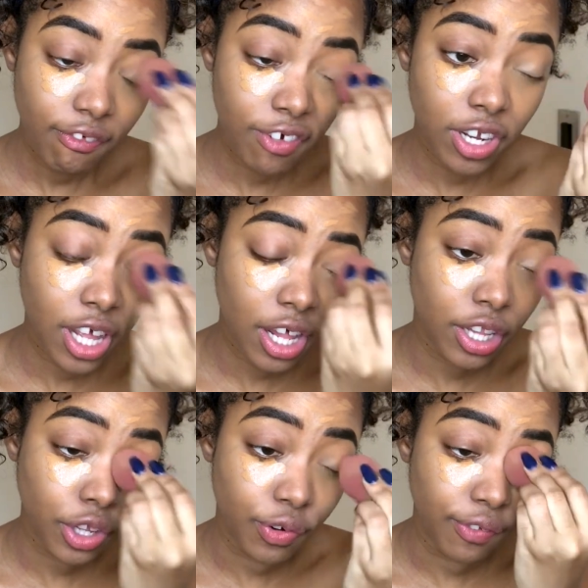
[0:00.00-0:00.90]
for a lot
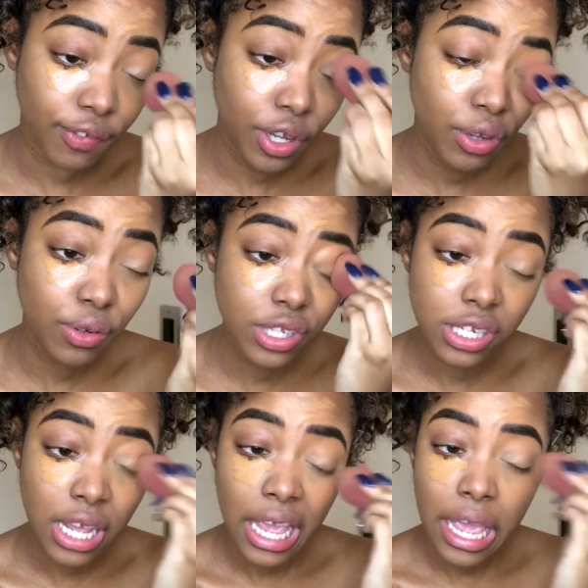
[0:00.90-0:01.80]
of the
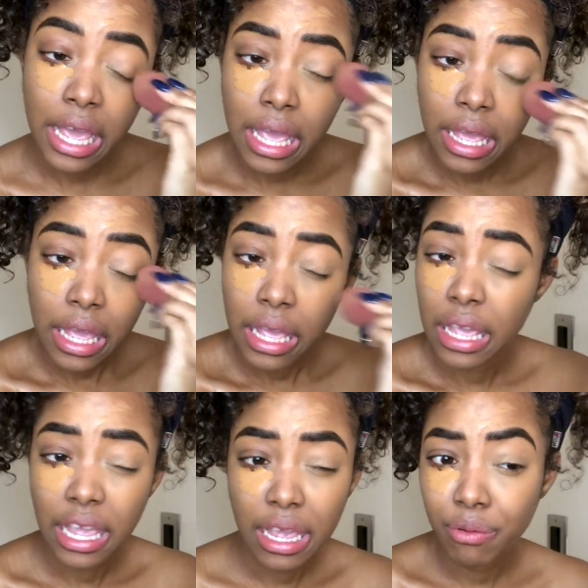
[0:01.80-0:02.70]
reviews,
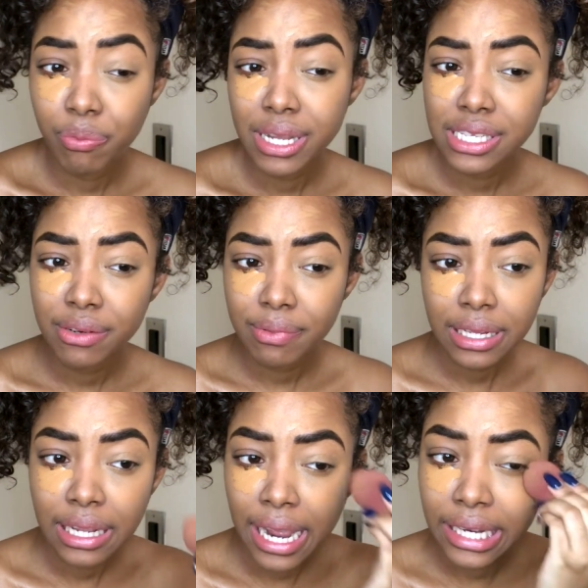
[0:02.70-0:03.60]
it wasn't
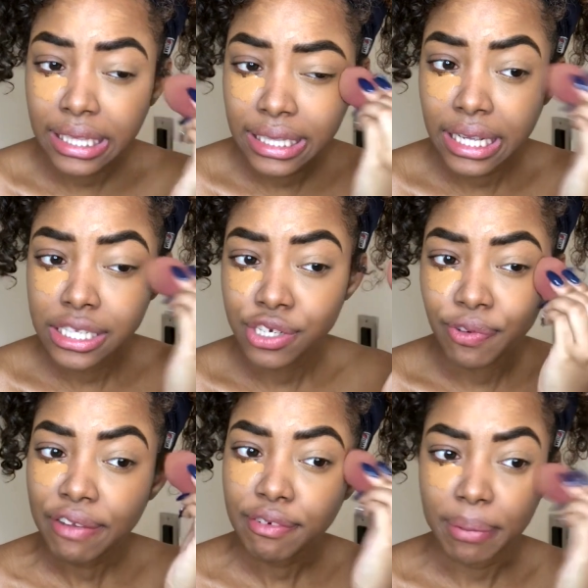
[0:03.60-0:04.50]
really anything to
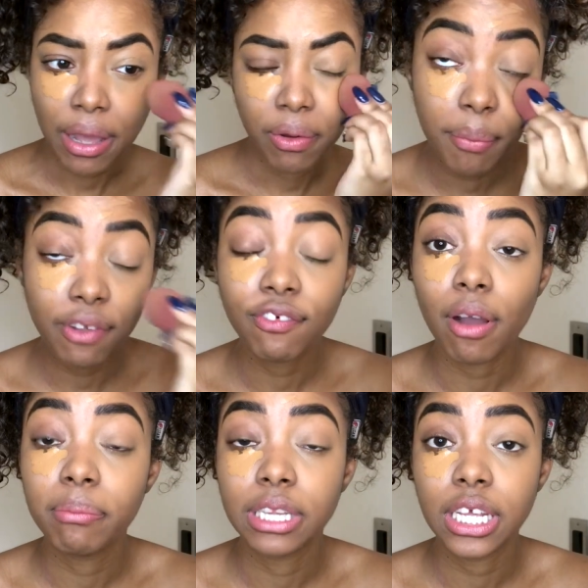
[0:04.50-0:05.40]
rave about. Coming
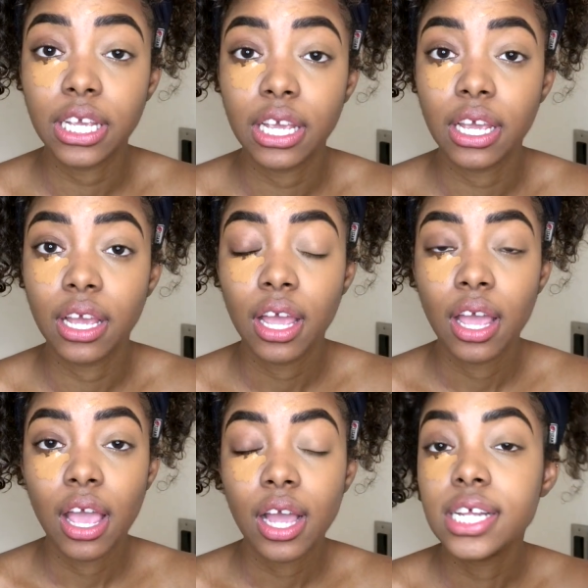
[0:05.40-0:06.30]
from the
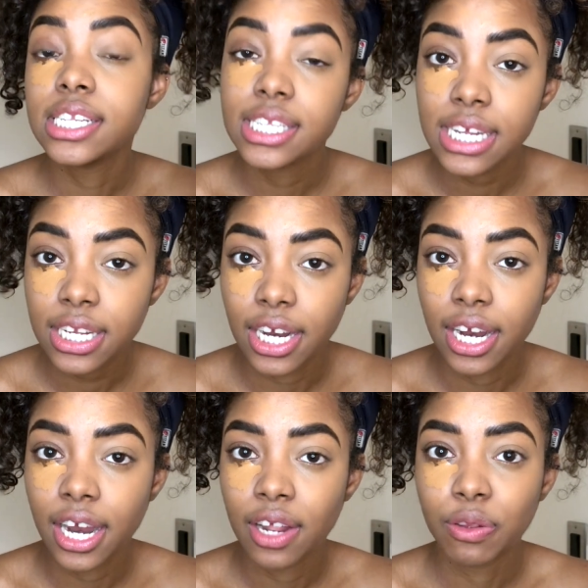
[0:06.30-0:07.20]

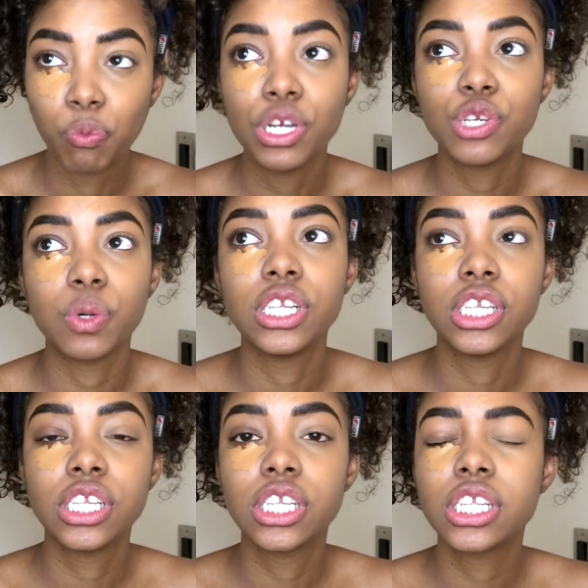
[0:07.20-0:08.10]
concealer, which was
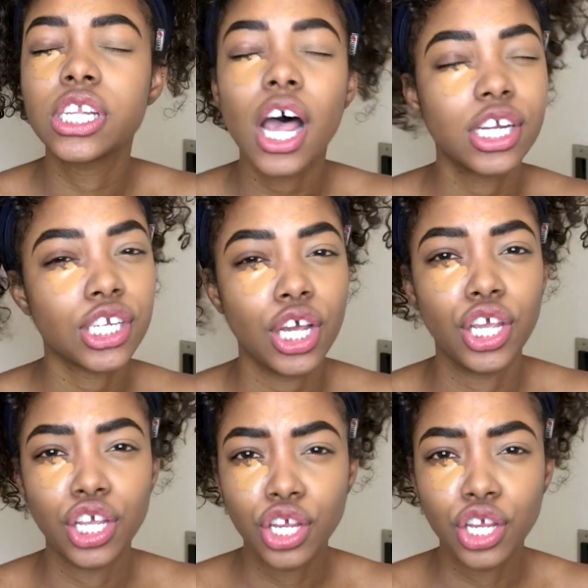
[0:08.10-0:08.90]
such a